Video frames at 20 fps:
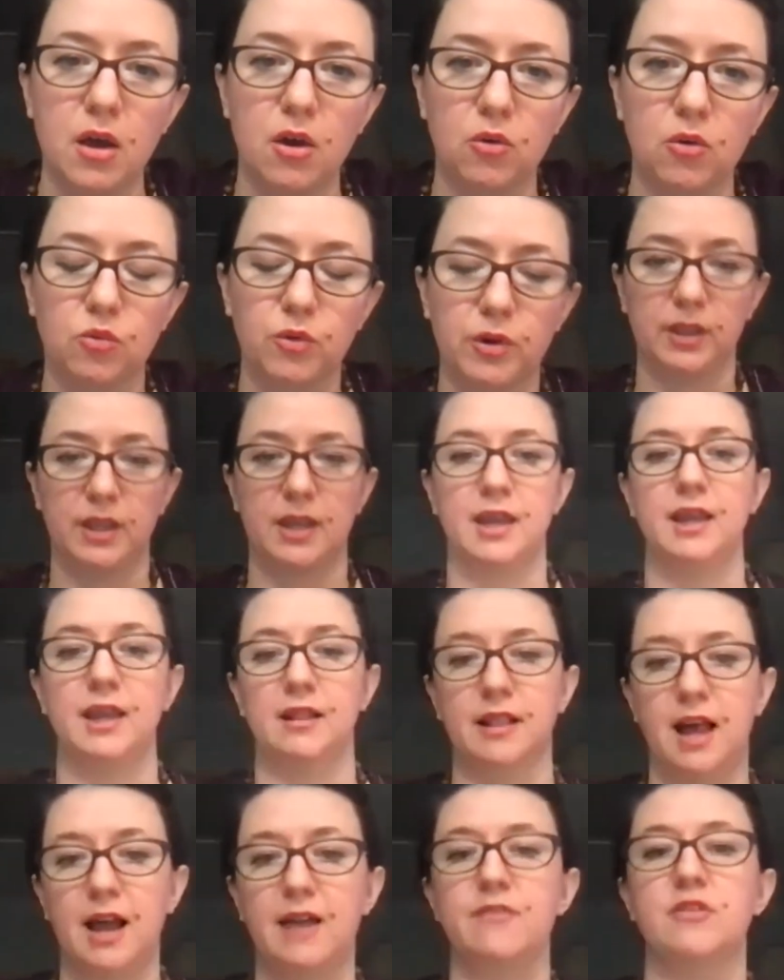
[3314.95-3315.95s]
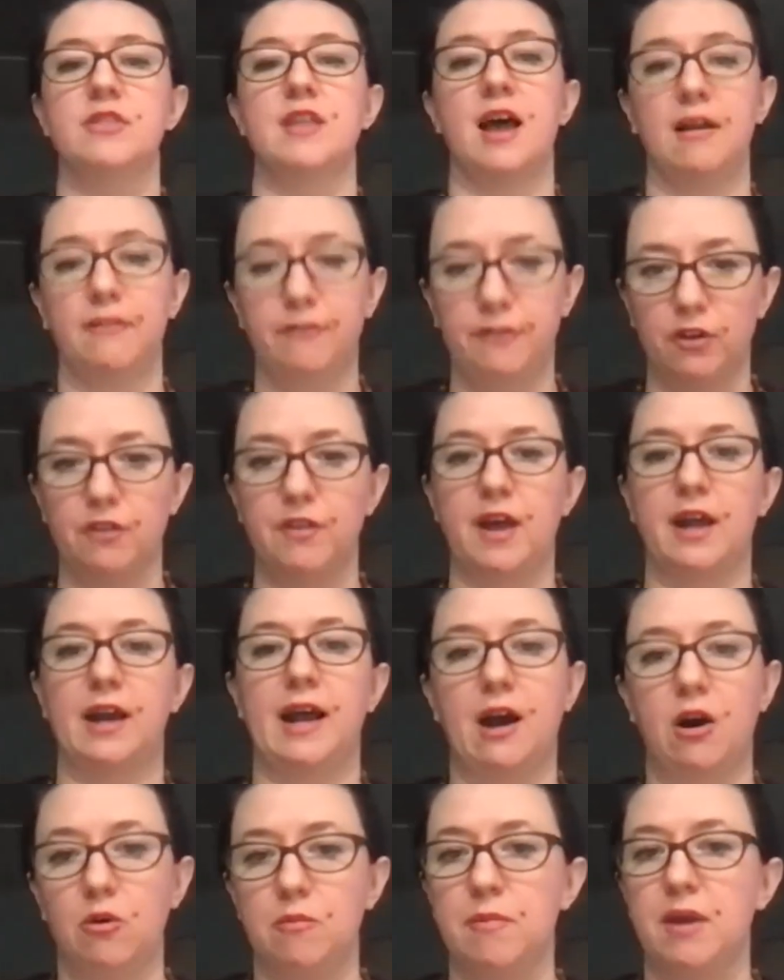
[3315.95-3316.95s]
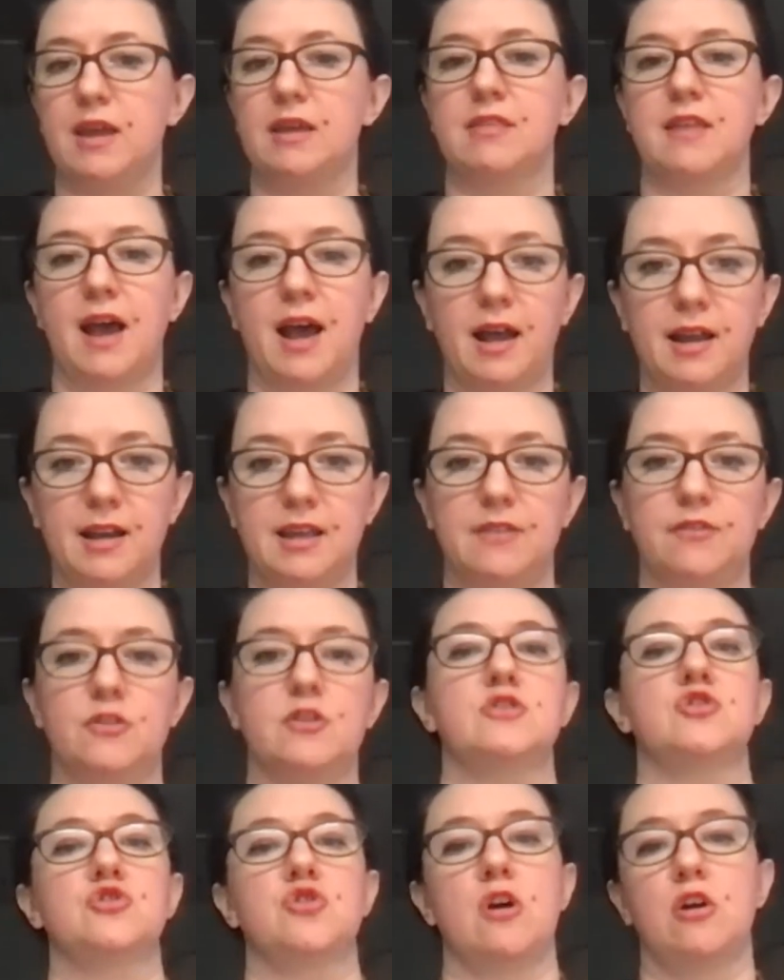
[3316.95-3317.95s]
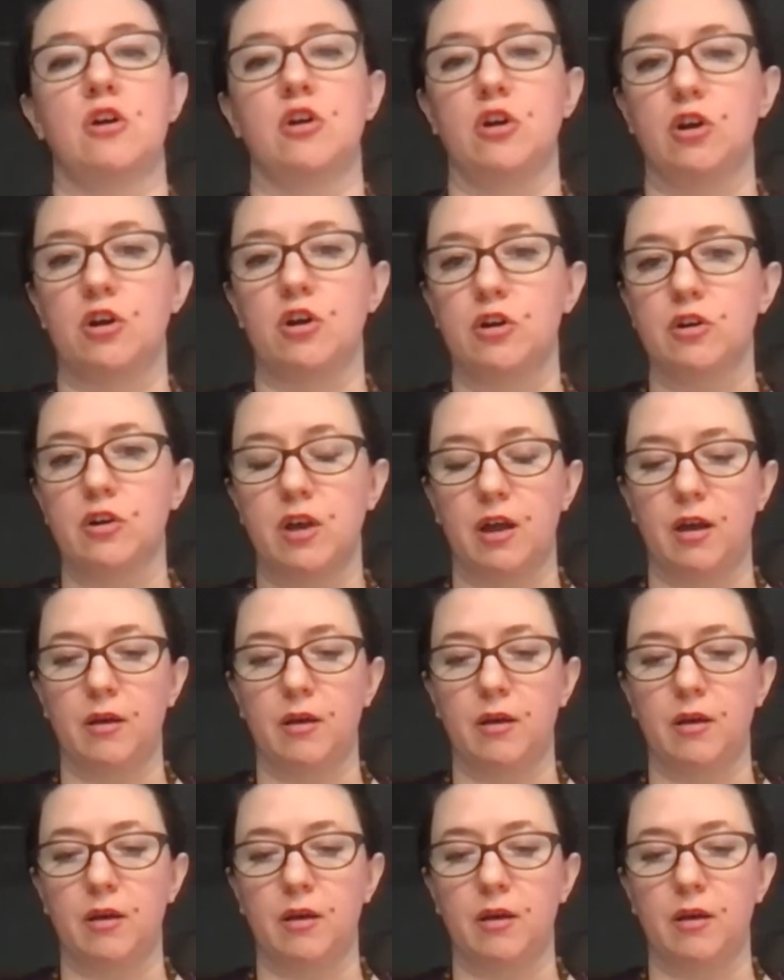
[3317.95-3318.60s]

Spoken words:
really enliven that, fill that out, make that even stronger.